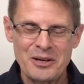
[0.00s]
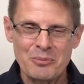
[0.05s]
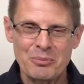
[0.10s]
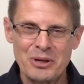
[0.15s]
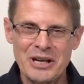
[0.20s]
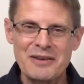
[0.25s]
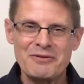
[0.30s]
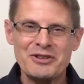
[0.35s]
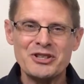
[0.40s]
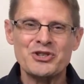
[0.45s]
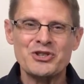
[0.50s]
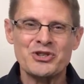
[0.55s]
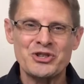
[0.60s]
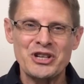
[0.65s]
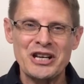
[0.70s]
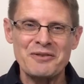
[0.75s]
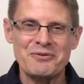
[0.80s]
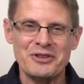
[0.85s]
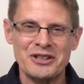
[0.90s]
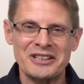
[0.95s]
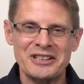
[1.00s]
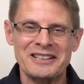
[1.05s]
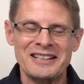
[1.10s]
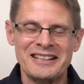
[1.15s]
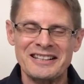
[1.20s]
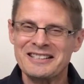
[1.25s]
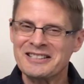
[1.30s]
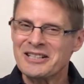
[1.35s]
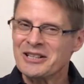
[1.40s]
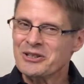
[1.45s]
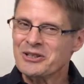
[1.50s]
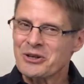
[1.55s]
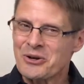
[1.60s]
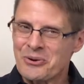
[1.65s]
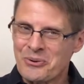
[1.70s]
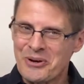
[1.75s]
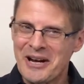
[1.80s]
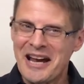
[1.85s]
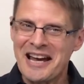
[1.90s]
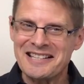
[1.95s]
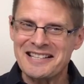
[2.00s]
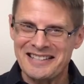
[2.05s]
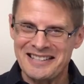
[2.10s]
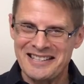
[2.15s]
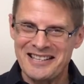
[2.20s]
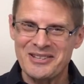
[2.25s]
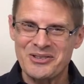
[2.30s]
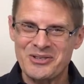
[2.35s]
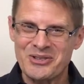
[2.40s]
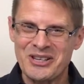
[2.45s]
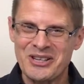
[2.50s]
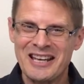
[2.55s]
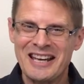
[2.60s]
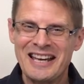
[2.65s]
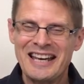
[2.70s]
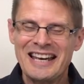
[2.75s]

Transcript: But even Stephen didn't create this.